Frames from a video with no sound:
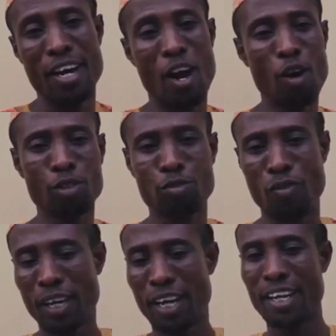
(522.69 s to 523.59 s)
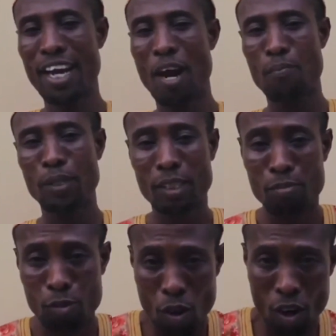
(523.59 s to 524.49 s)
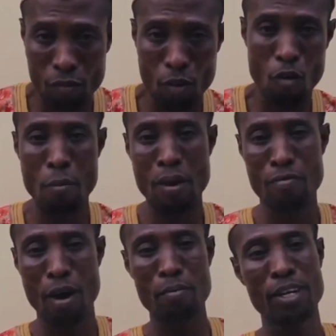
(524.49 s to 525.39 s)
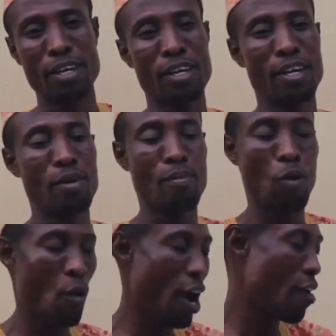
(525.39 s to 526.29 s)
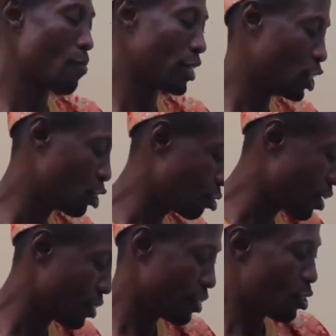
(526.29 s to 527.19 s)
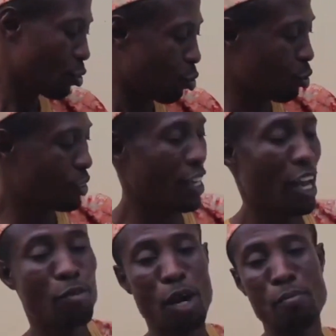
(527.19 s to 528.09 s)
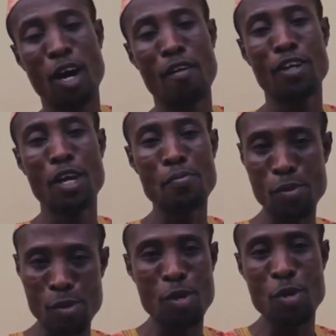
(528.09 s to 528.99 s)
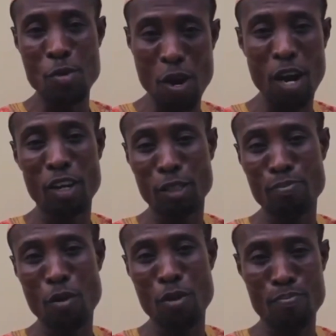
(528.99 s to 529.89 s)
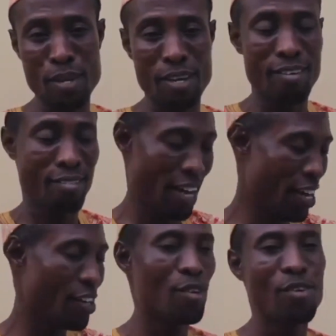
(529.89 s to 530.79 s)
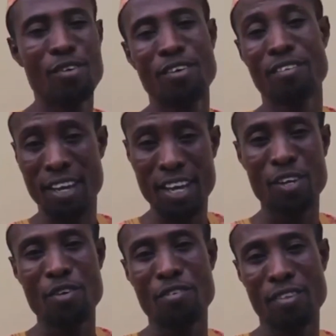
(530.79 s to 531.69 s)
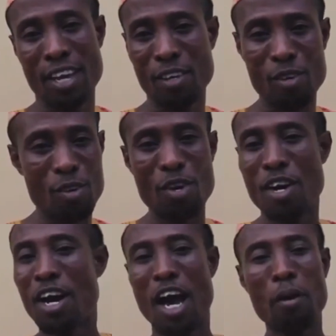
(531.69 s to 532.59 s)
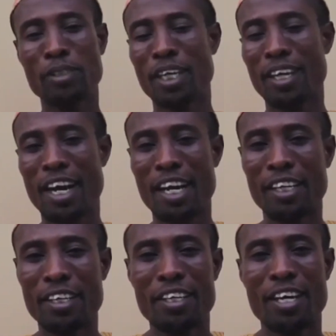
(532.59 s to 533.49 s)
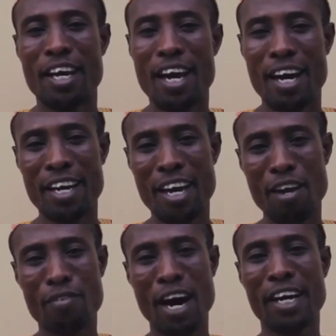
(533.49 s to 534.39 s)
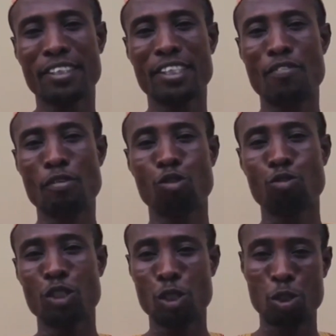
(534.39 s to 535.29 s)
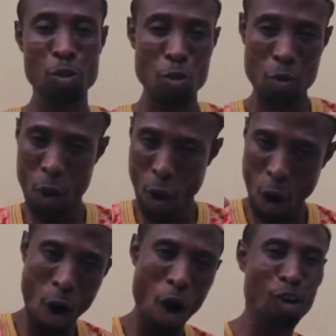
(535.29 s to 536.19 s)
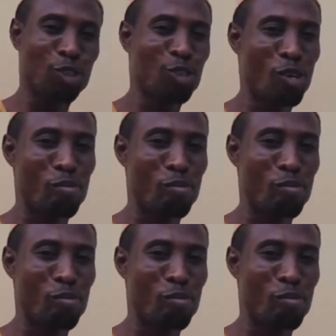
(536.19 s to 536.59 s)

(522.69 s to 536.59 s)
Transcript: Also, finally, I appreciate God over my family, my wife, my children. Those times that I'm not available, you are always there with me. Thank you, thank you, thank you. MZIAIF, ICFF 2022, awesome.